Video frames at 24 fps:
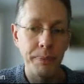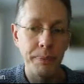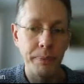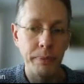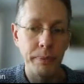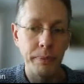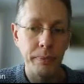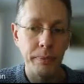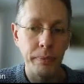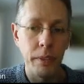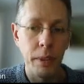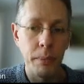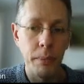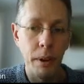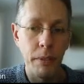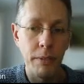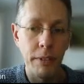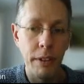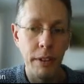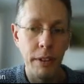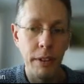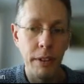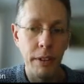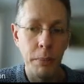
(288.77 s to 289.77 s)
I've definitely
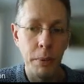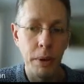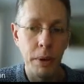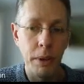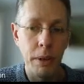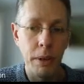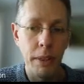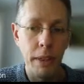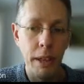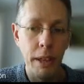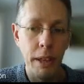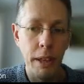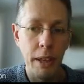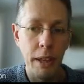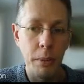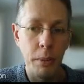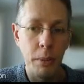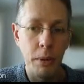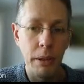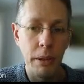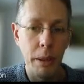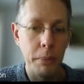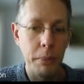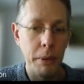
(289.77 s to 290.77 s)
broken that. It won't let me
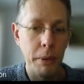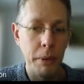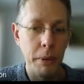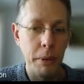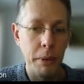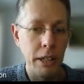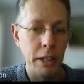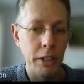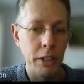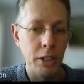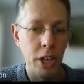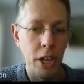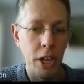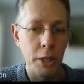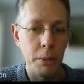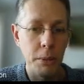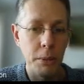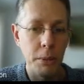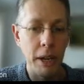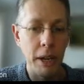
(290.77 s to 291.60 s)
have the little charge back.